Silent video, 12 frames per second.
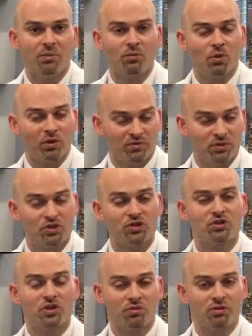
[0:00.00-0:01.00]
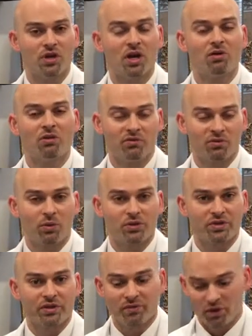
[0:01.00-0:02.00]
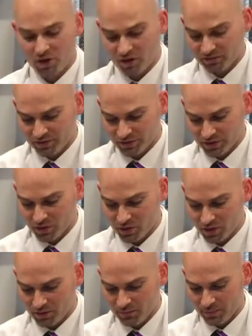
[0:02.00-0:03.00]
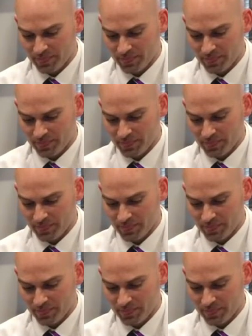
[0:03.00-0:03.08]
or if you just don't know, of course, give our office a call.